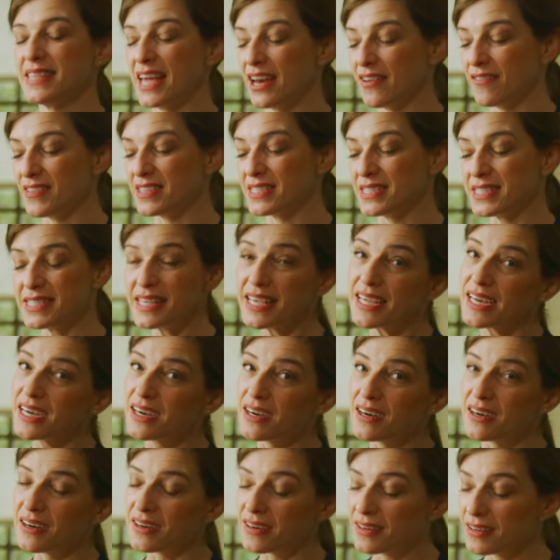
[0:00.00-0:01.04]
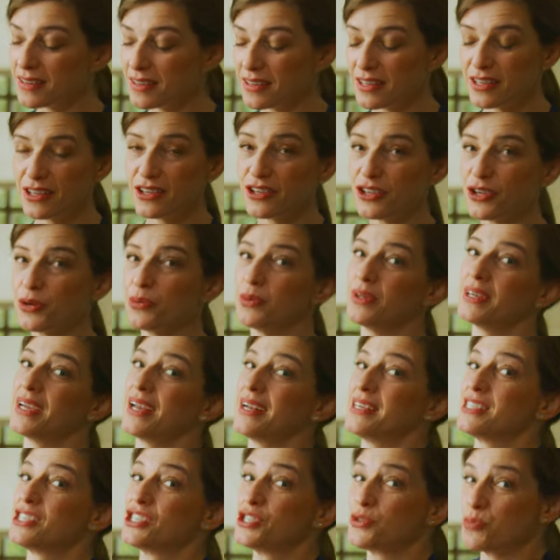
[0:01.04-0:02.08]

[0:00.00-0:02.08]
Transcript: instead of a sear, you will get a